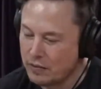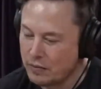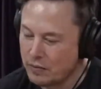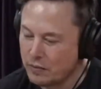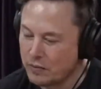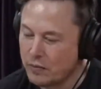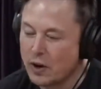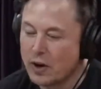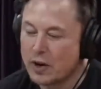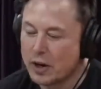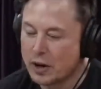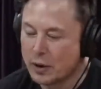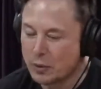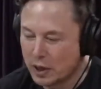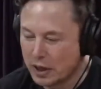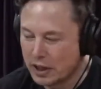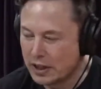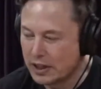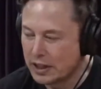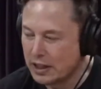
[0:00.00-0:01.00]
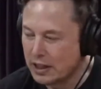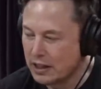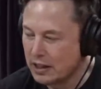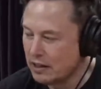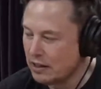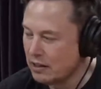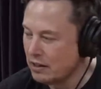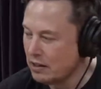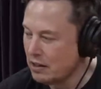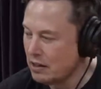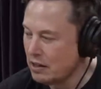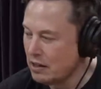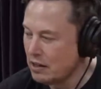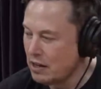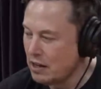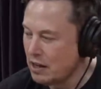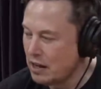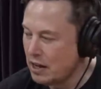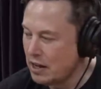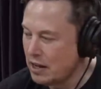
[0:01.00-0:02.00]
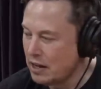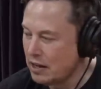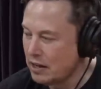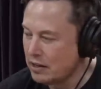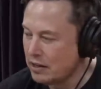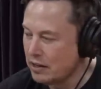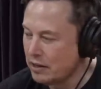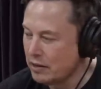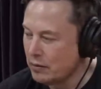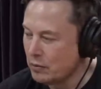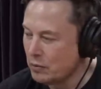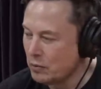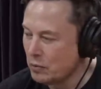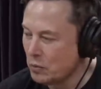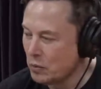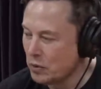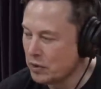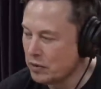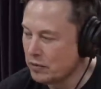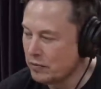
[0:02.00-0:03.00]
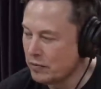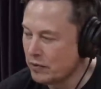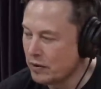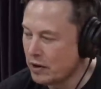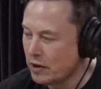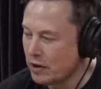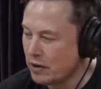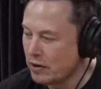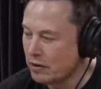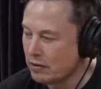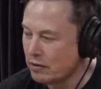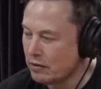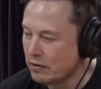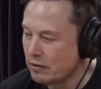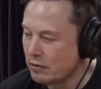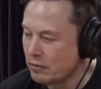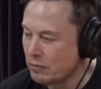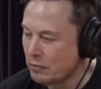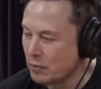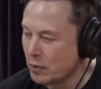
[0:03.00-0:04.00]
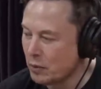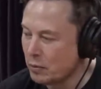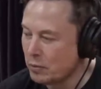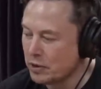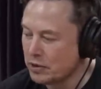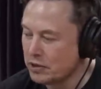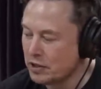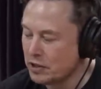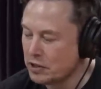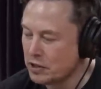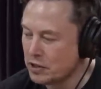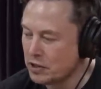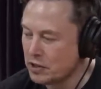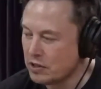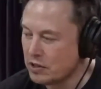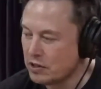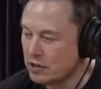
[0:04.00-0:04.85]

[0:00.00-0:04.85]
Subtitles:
very quickly and with far more precision